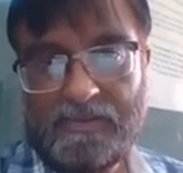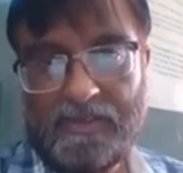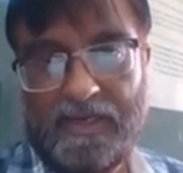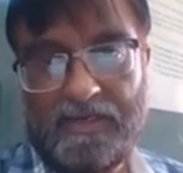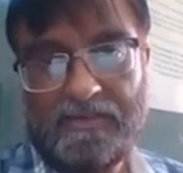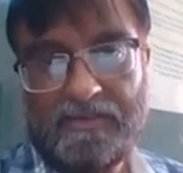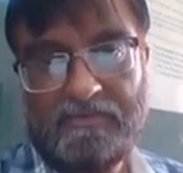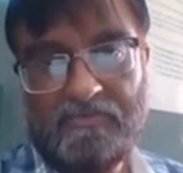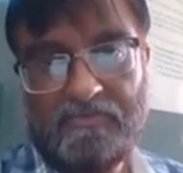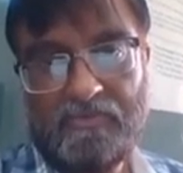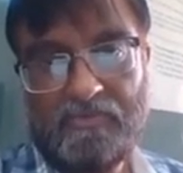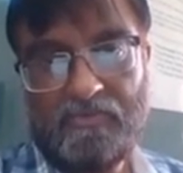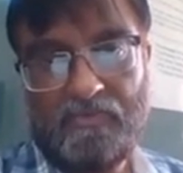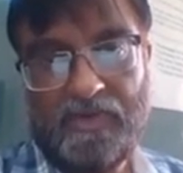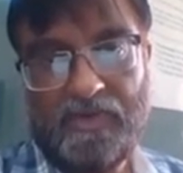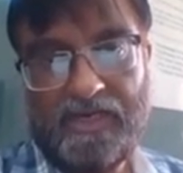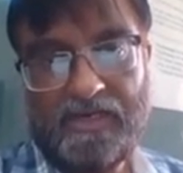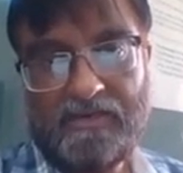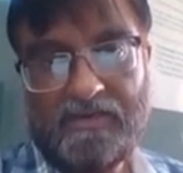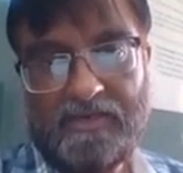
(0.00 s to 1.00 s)
And
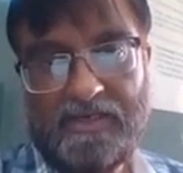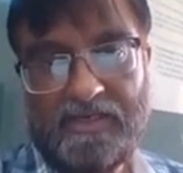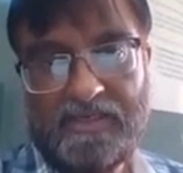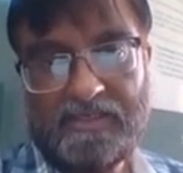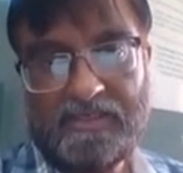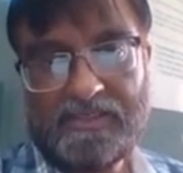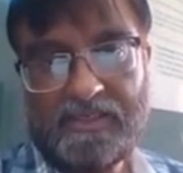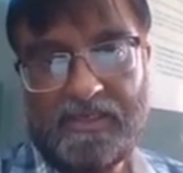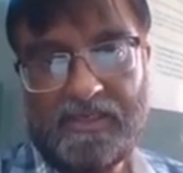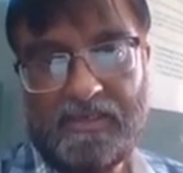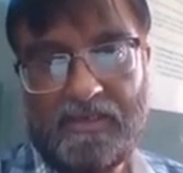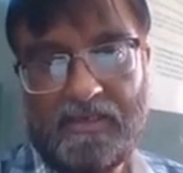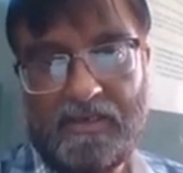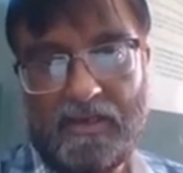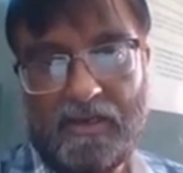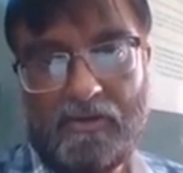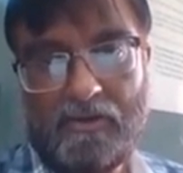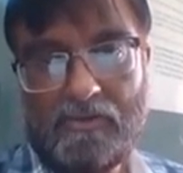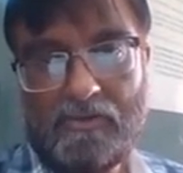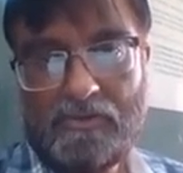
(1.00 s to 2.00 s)
where it is
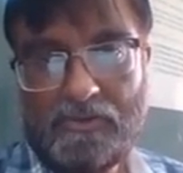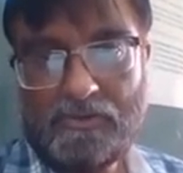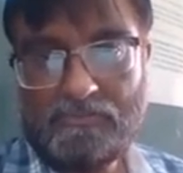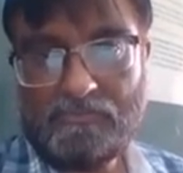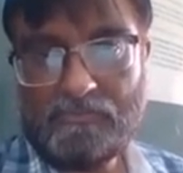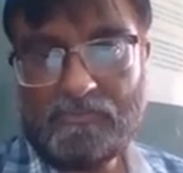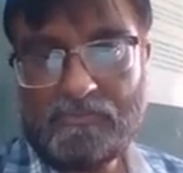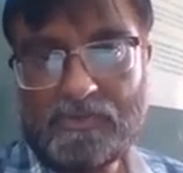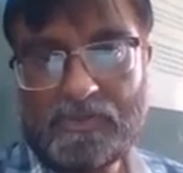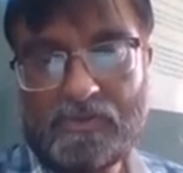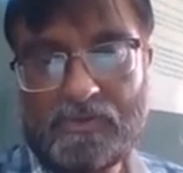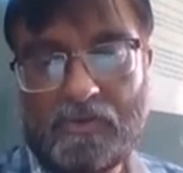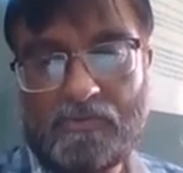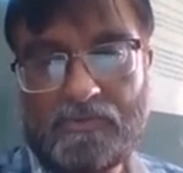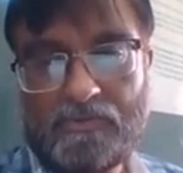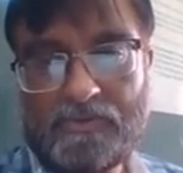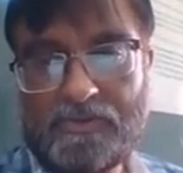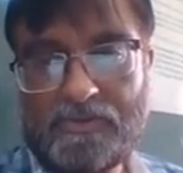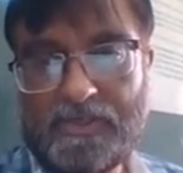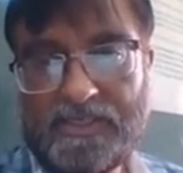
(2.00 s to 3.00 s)
allowed, soft
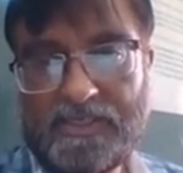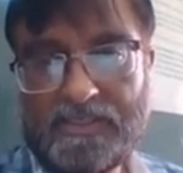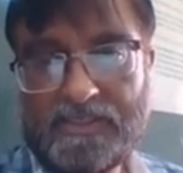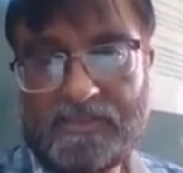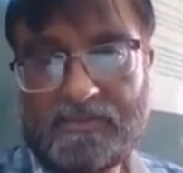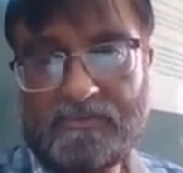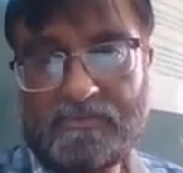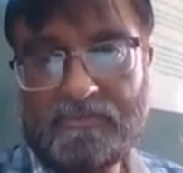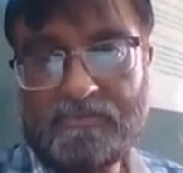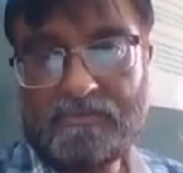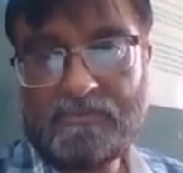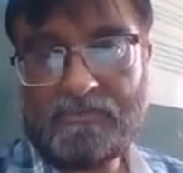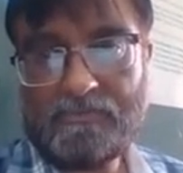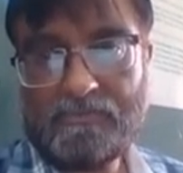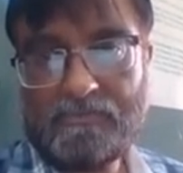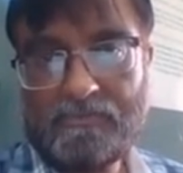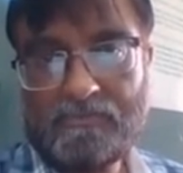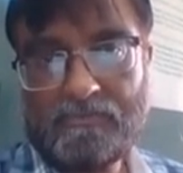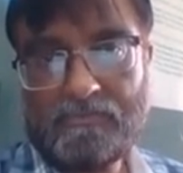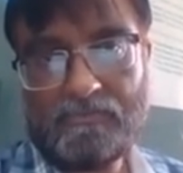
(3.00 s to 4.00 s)
drinks,
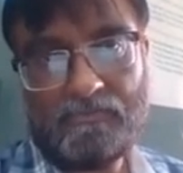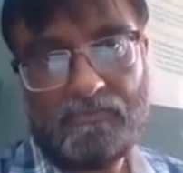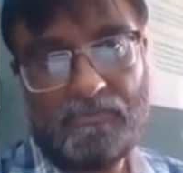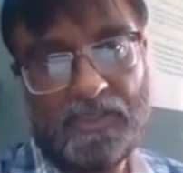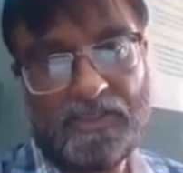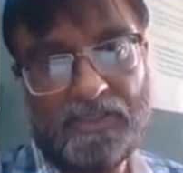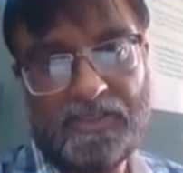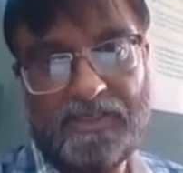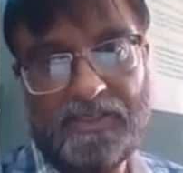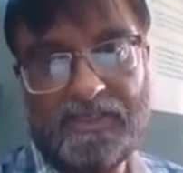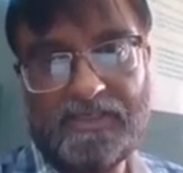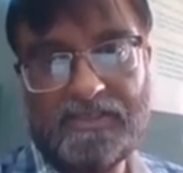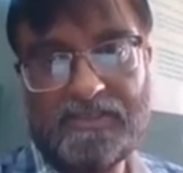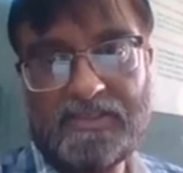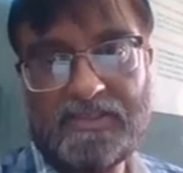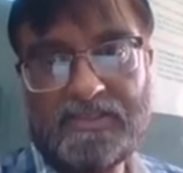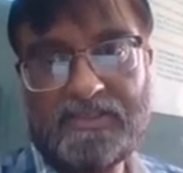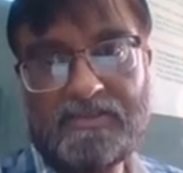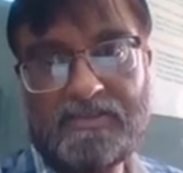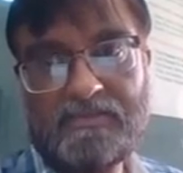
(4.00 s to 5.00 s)

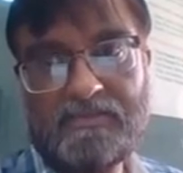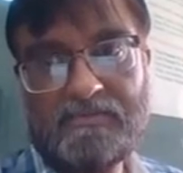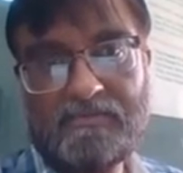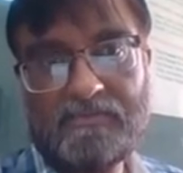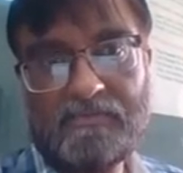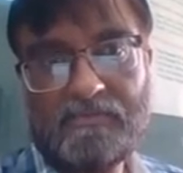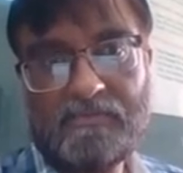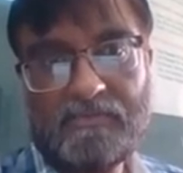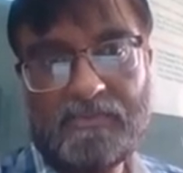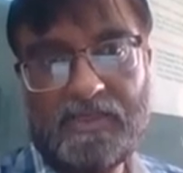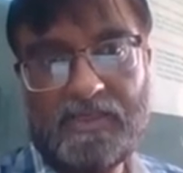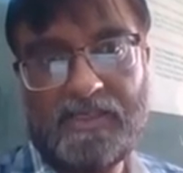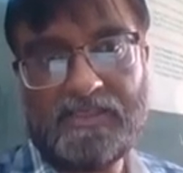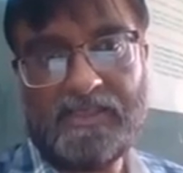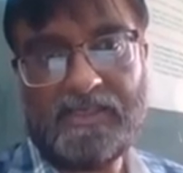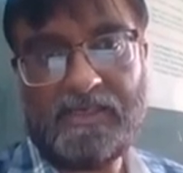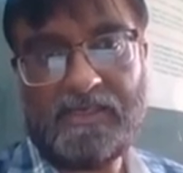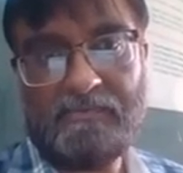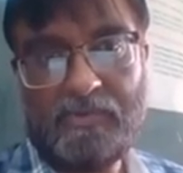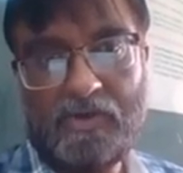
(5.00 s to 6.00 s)
bitterness is
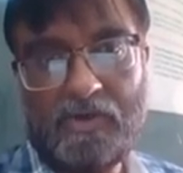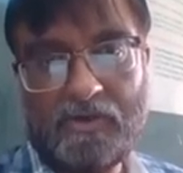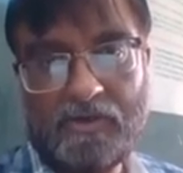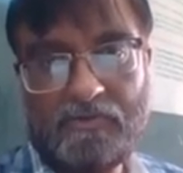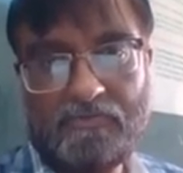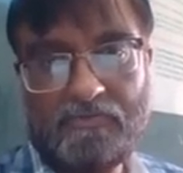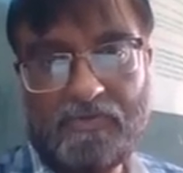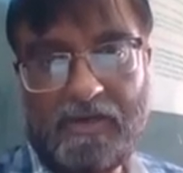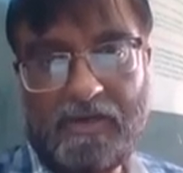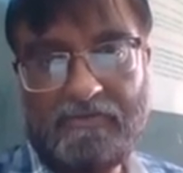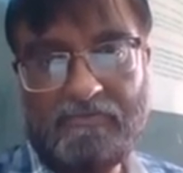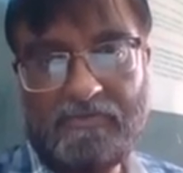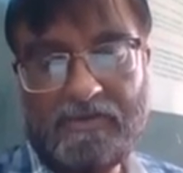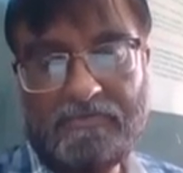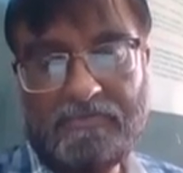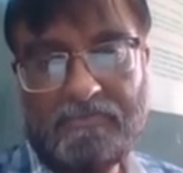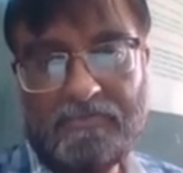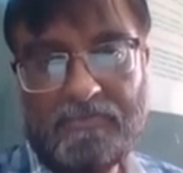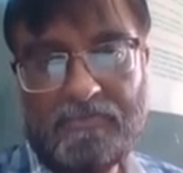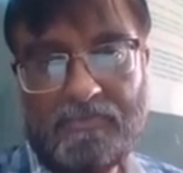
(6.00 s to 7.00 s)
an important flavor
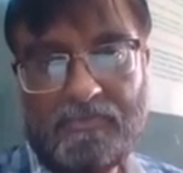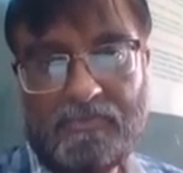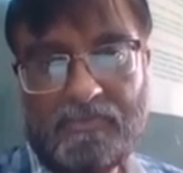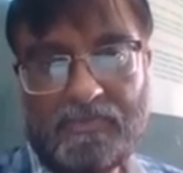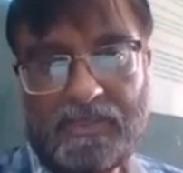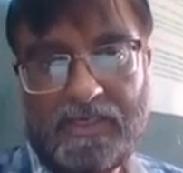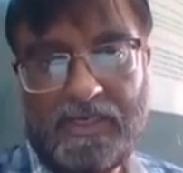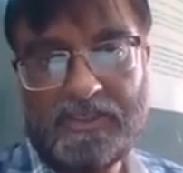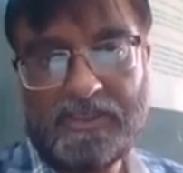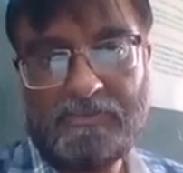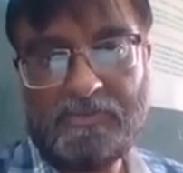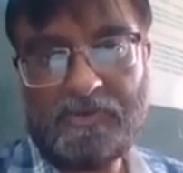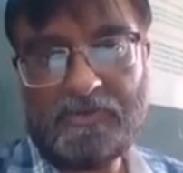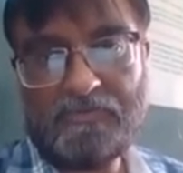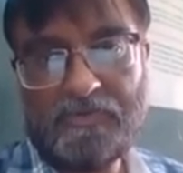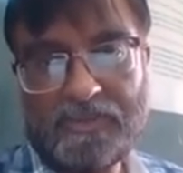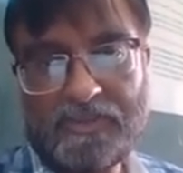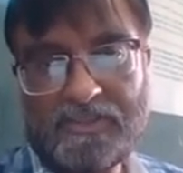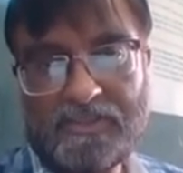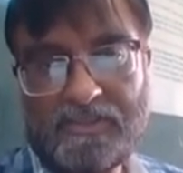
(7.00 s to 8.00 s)
attribute
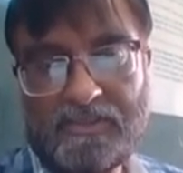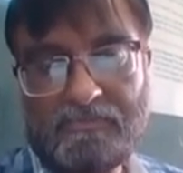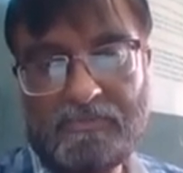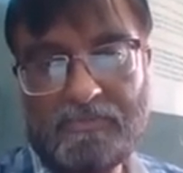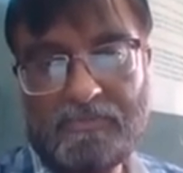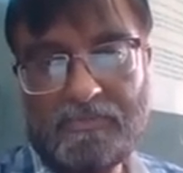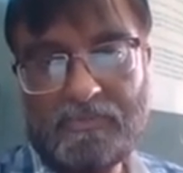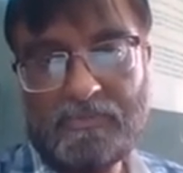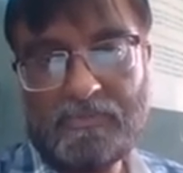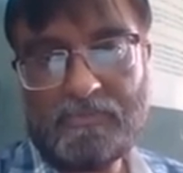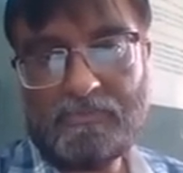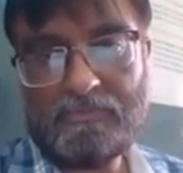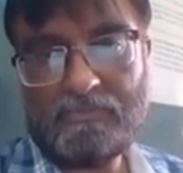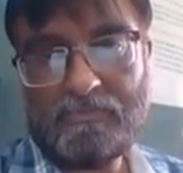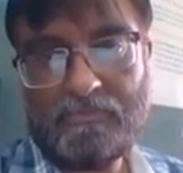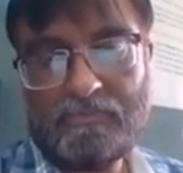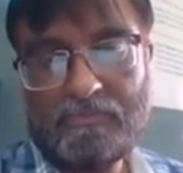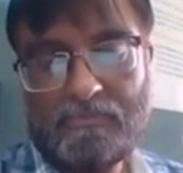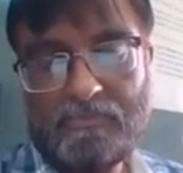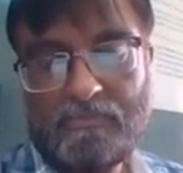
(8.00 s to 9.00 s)
for some
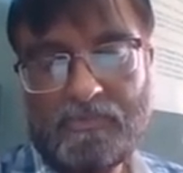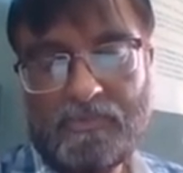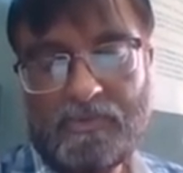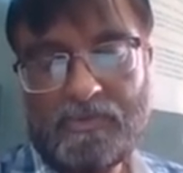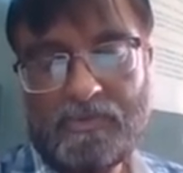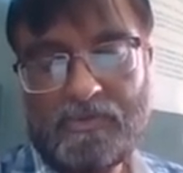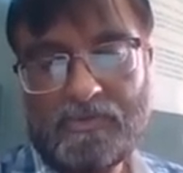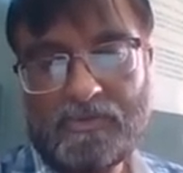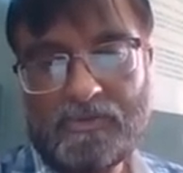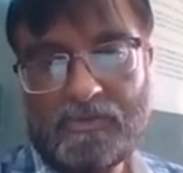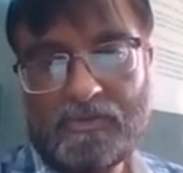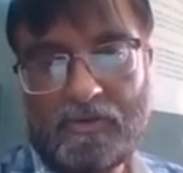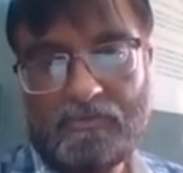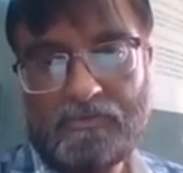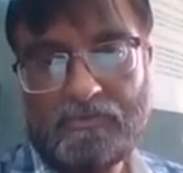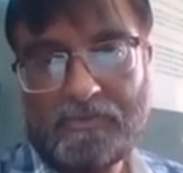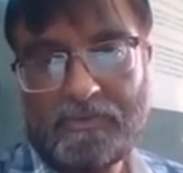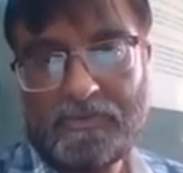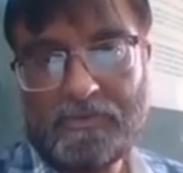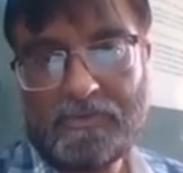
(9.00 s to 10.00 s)

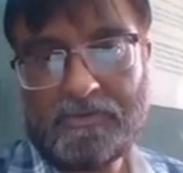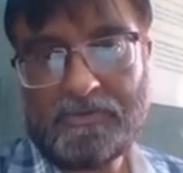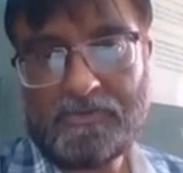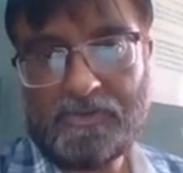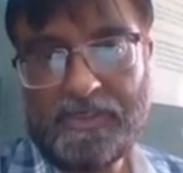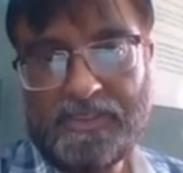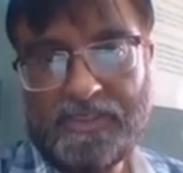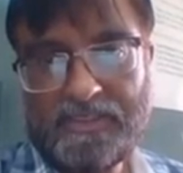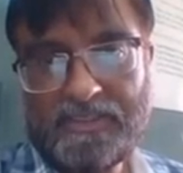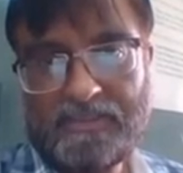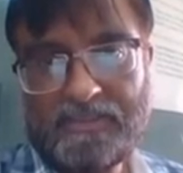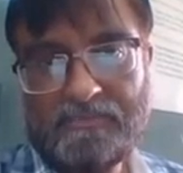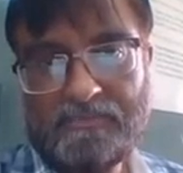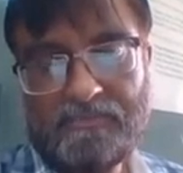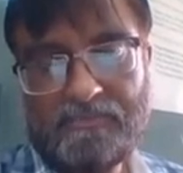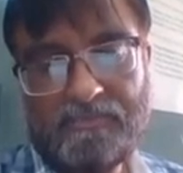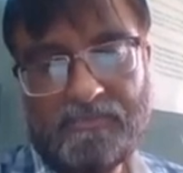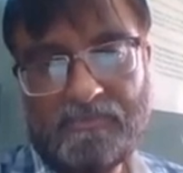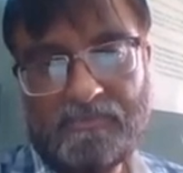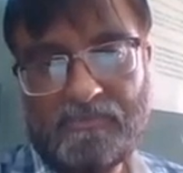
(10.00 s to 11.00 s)
soft uh, drinks
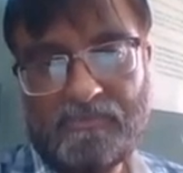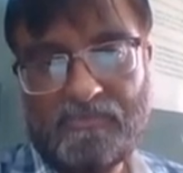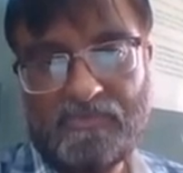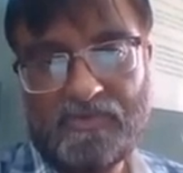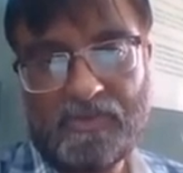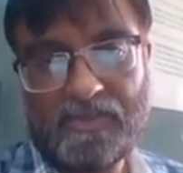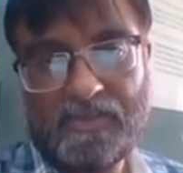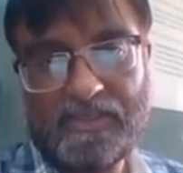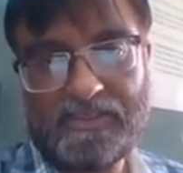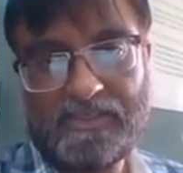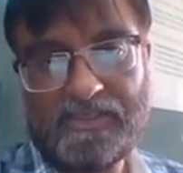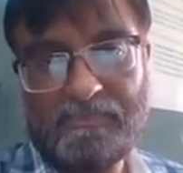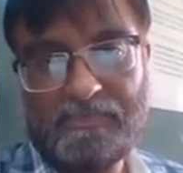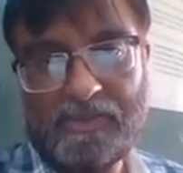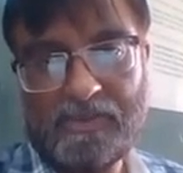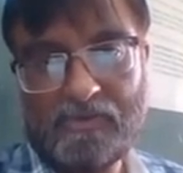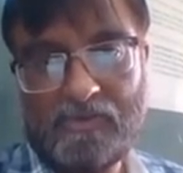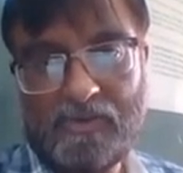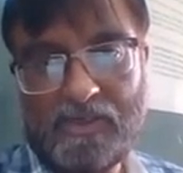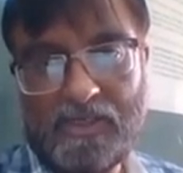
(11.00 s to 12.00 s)
for
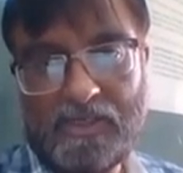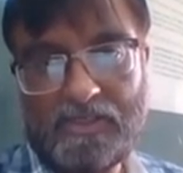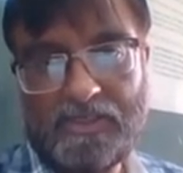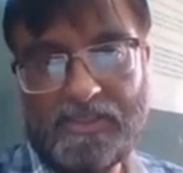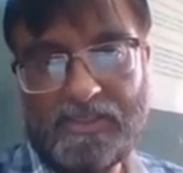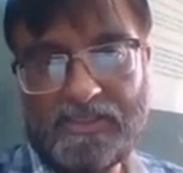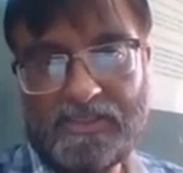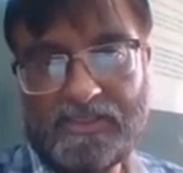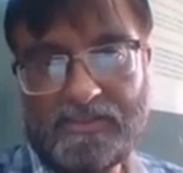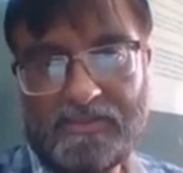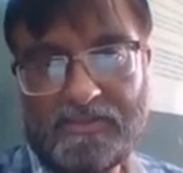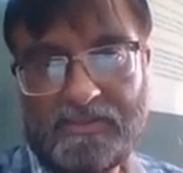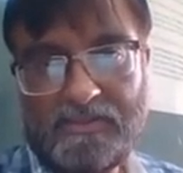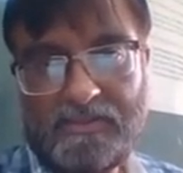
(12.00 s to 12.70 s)
example cola drinks.